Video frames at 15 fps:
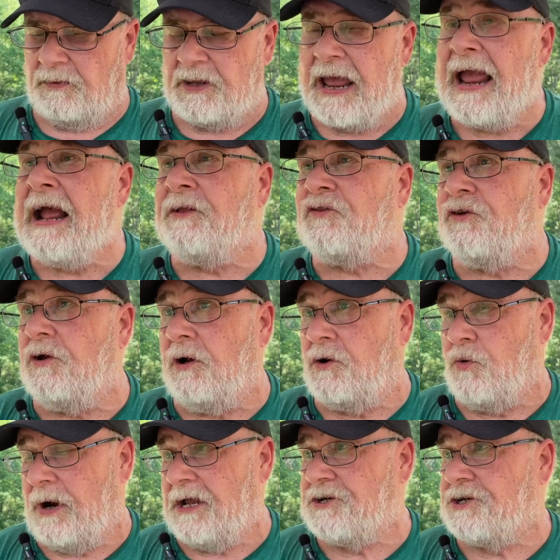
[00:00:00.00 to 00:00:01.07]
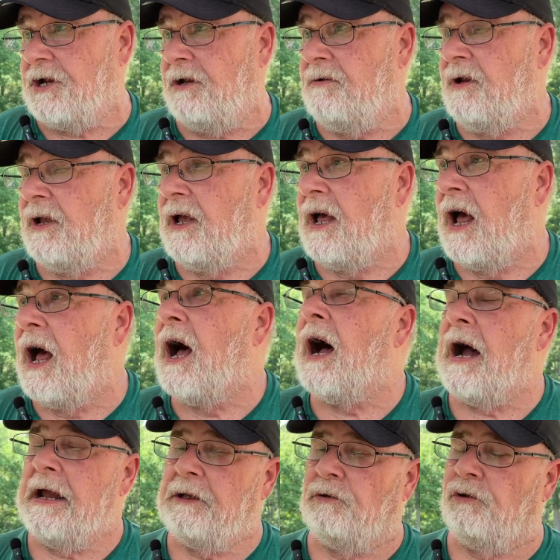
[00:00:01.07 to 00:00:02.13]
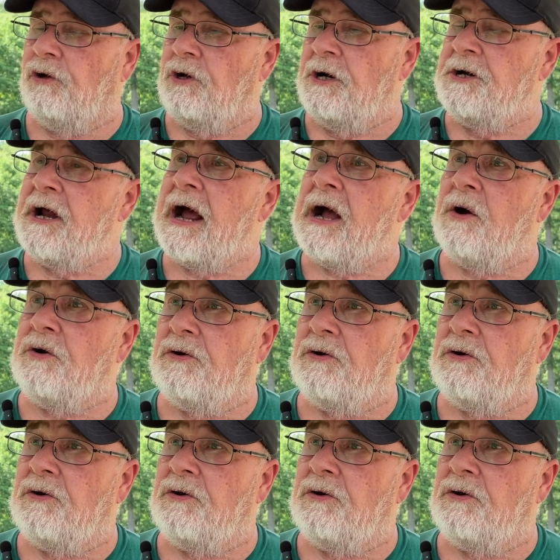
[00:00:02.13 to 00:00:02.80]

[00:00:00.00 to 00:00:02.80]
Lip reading: To answer your question, I learned how